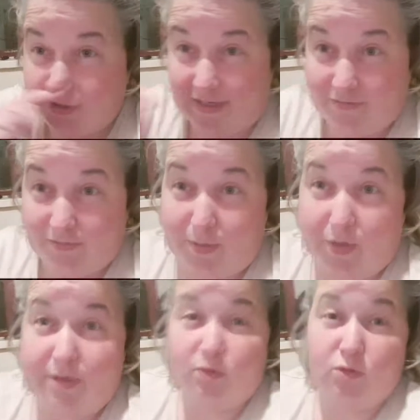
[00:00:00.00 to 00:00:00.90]
a pony
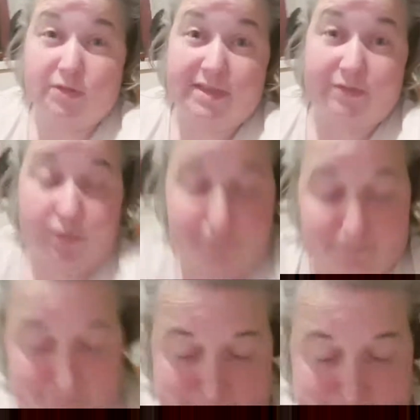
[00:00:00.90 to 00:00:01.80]
called Seven,
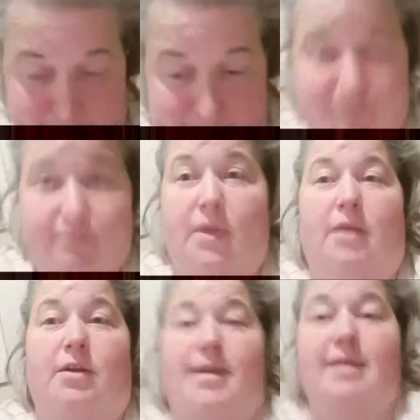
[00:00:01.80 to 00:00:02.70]
and I named